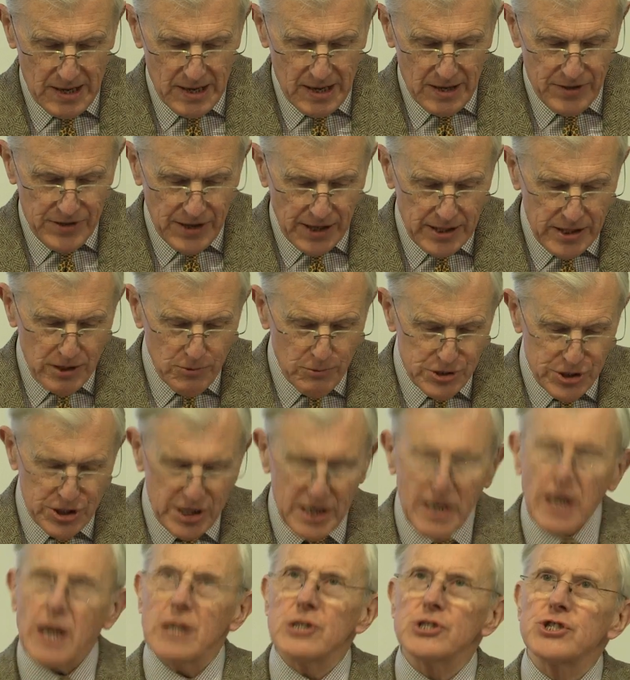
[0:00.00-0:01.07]
Then there was the
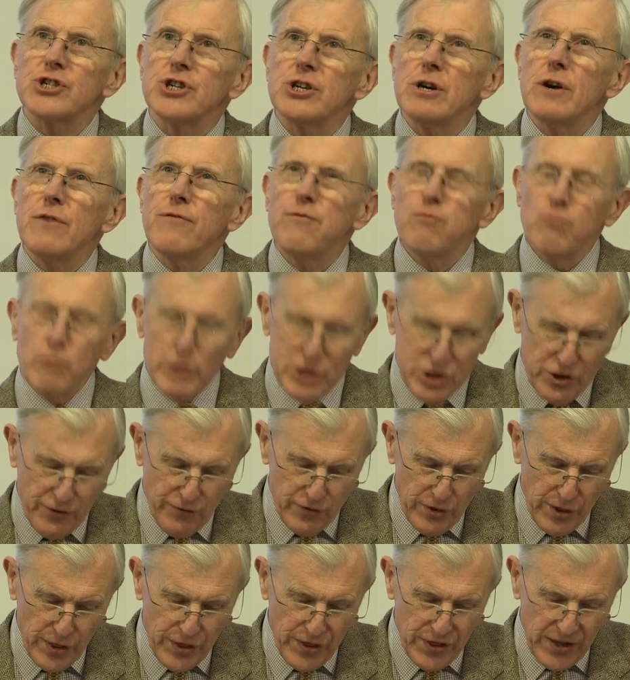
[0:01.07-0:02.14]
culture of
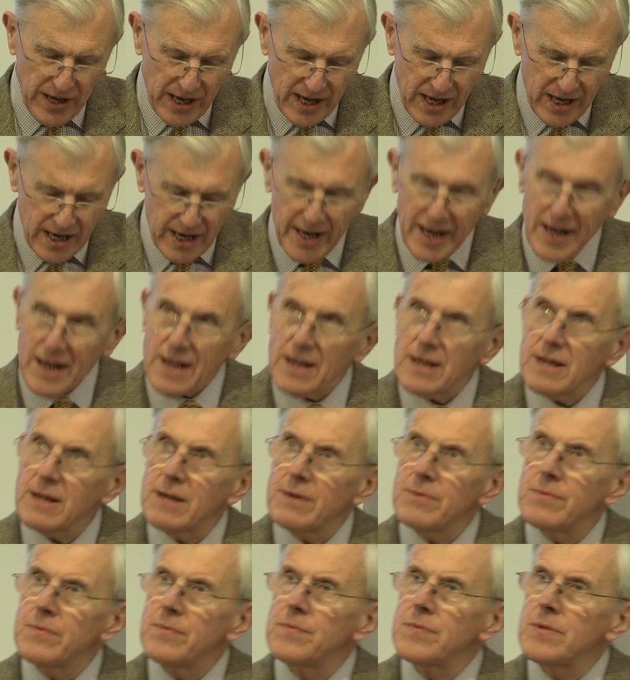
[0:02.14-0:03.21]
wishful thinking.
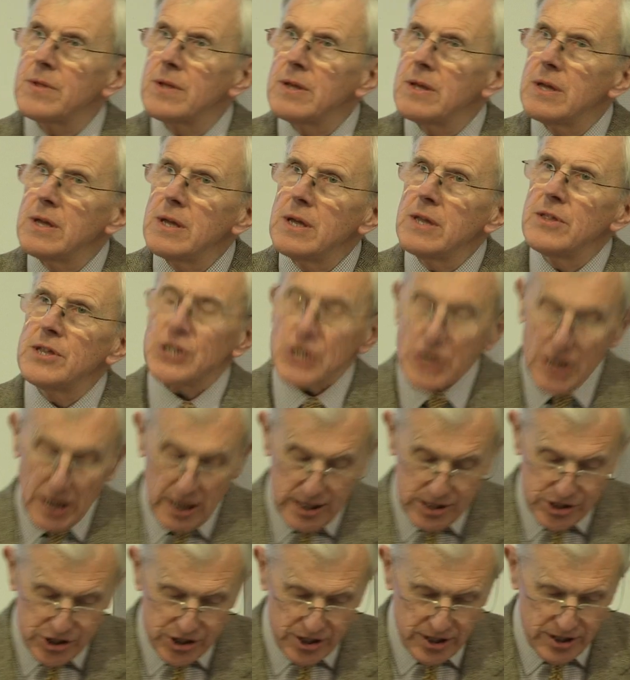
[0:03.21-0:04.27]
This
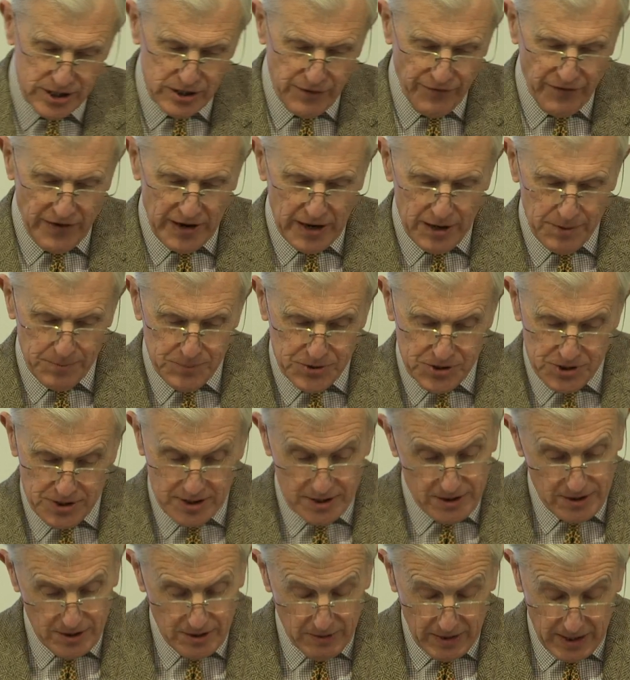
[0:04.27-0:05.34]
culture had developed
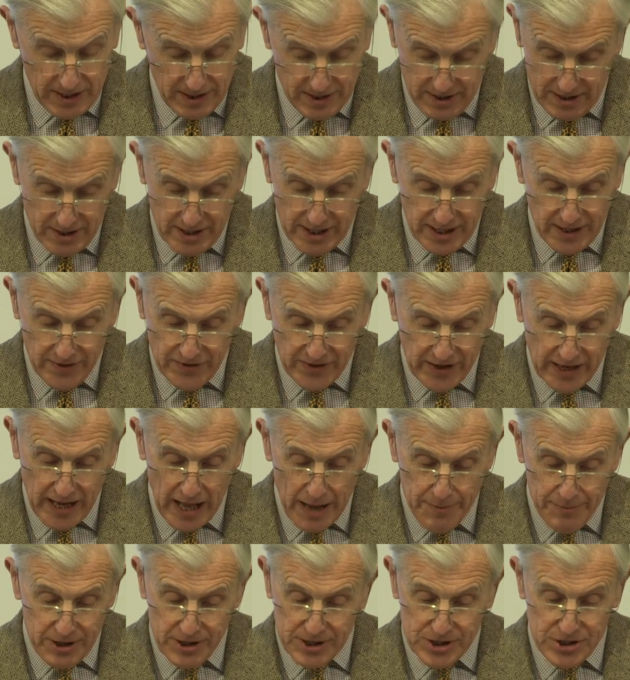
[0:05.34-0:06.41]
in the
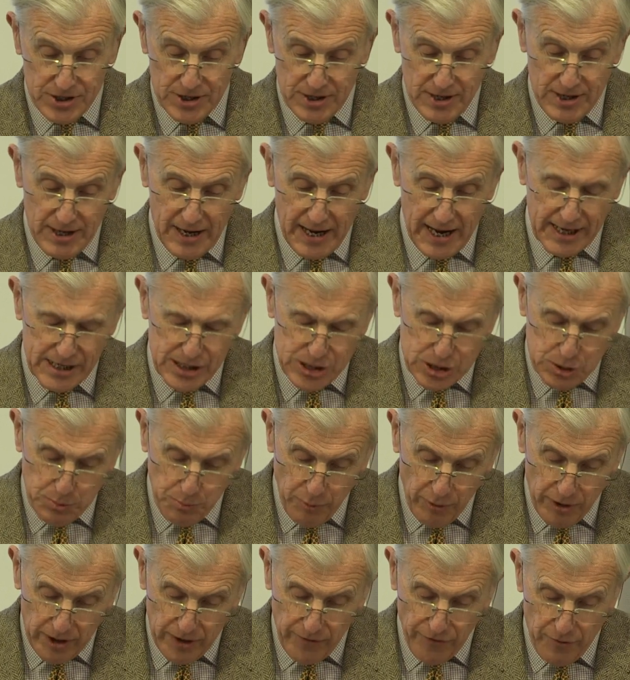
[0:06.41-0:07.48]
cabinet and
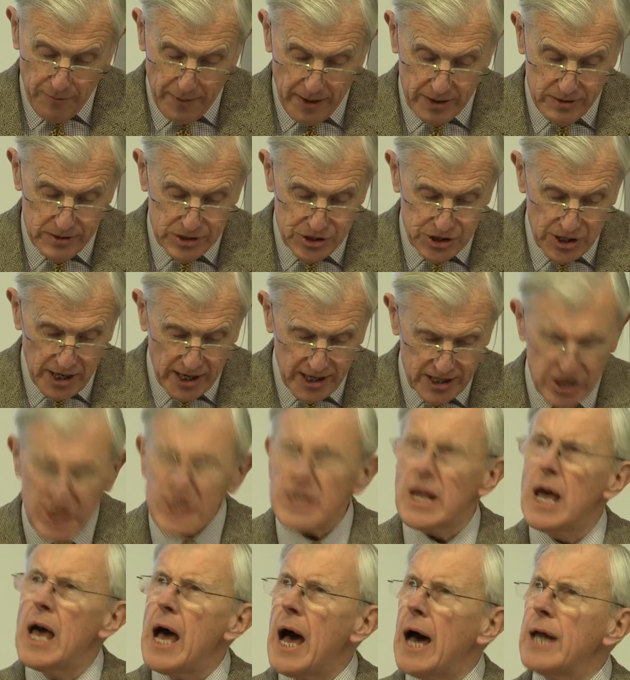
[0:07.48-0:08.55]
spread from outside it.
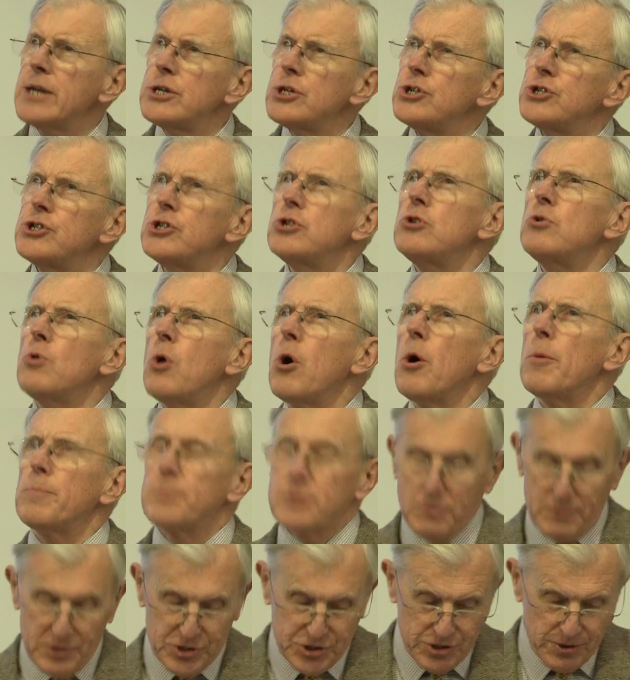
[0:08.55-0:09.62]
Undue
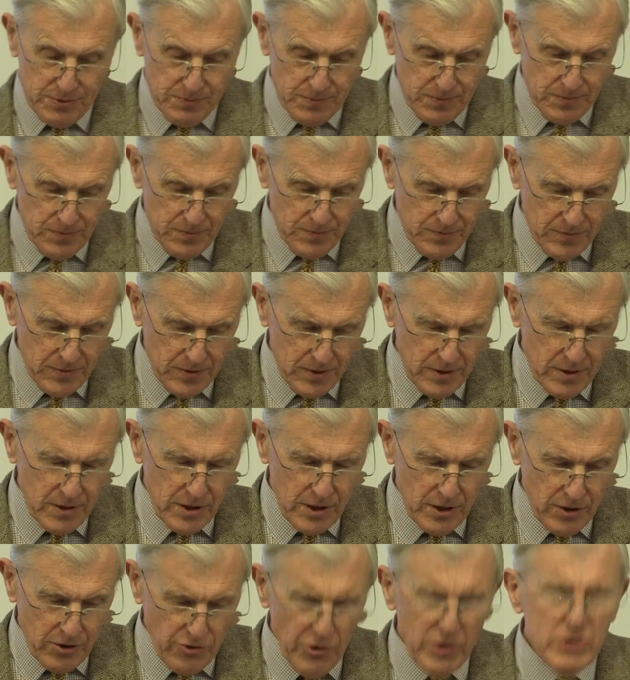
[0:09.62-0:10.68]
optimism,
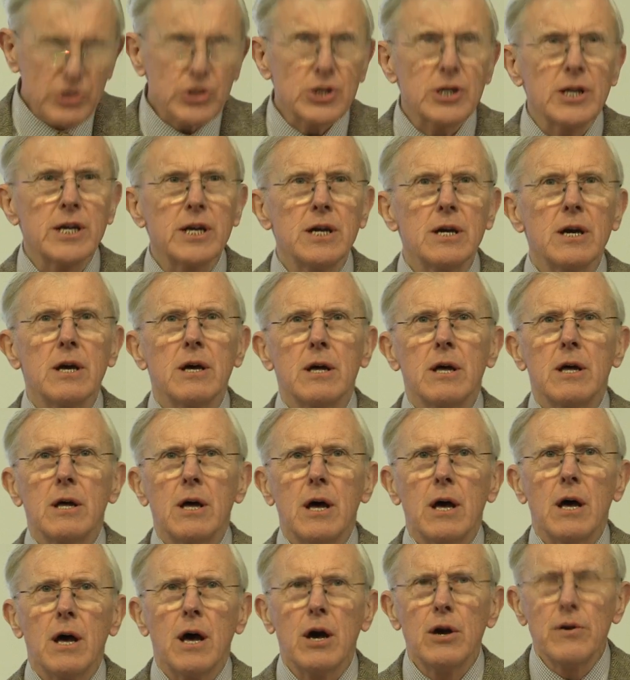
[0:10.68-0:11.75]
grossly
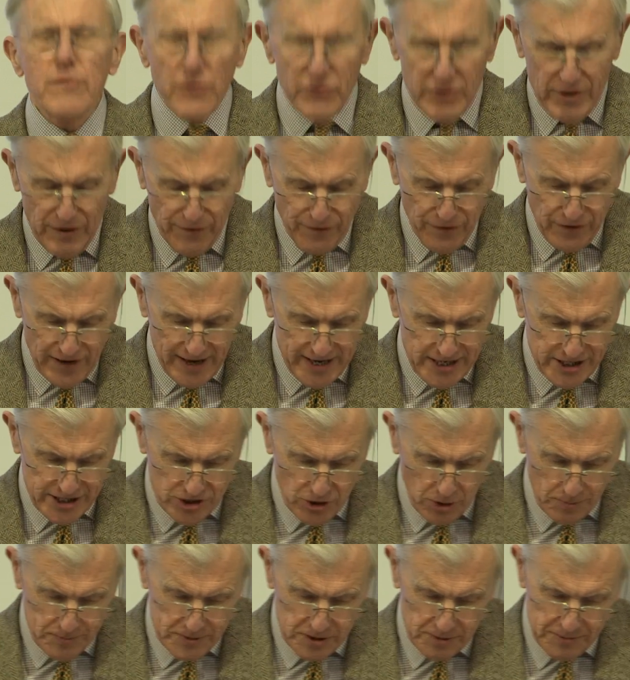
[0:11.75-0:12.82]
overinflated
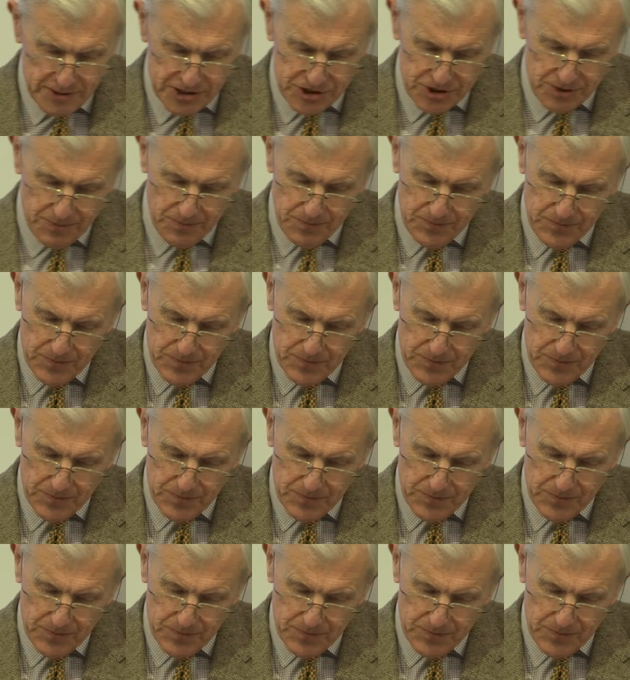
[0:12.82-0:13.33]
optimism,